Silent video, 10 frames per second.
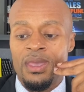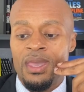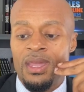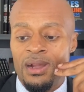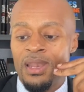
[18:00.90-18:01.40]

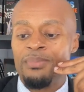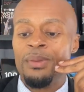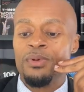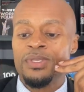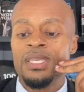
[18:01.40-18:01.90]
And a lot of
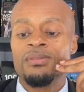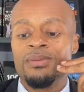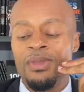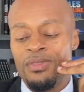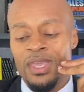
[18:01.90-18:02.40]
people seem to
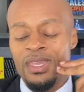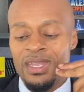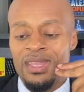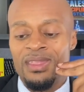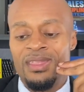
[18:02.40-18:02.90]
be thinking
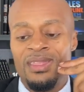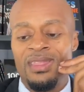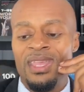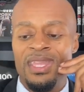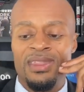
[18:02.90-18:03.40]
that
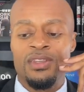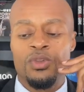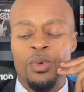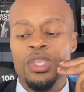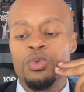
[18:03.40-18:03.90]
there's
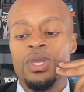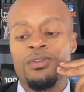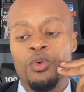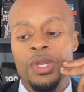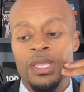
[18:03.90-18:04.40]
a way you can
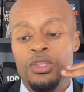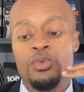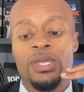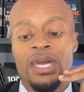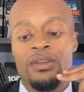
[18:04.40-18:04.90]
avoid it. You
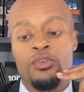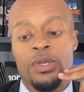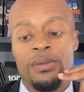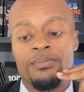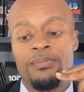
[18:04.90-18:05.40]
cannot
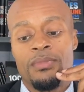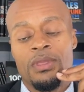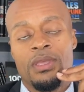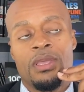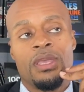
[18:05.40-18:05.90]
avoid it.
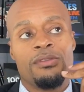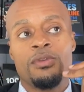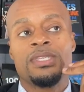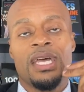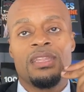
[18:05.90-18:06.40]
You
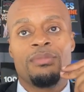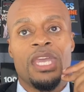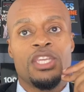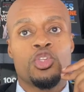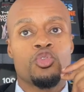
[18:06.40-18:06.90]
decide to be
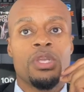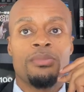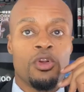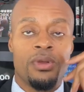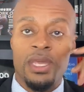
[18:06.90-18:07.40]
a
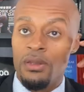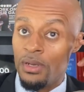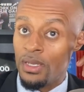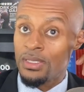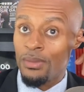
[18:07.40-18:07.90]
streamer on the
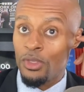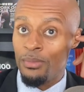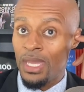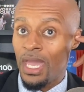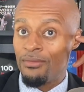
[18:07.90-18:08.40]
internet. Some of you
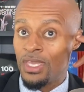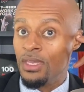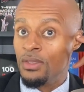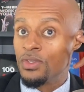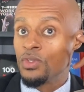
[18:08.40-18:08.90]
may have
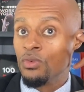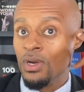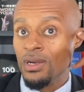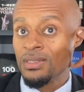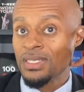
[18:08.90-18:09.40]
kids who
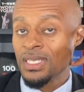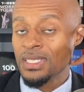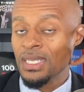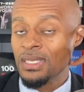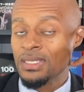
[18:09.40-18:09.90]
are
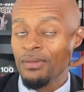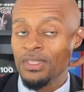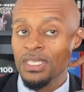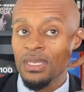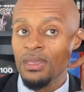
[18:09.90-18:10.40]
16,
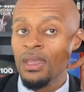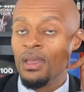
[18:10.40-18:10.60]
17.